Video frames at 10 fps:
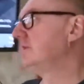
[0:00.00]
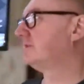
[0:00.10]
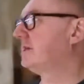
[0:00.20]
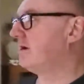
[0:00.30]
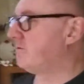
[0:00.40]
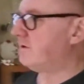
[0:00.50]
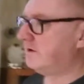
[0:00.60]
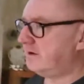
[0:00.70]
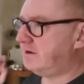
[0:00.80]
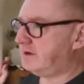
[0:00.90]
So
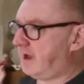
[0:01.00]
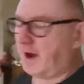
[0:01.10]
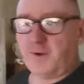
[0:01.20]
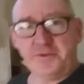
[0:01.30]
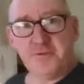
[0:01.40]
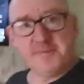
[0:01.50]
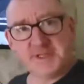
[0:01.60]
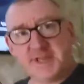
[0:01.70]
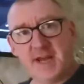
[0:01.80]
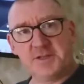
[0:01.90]
I went through
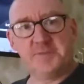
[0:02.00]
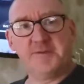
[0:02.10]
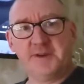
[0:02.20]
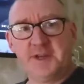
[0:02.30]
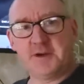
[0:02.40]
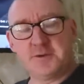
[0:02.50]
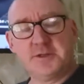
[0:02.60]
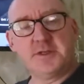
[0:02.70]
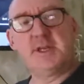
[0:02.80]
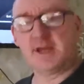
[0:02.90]
my stats on my videos the other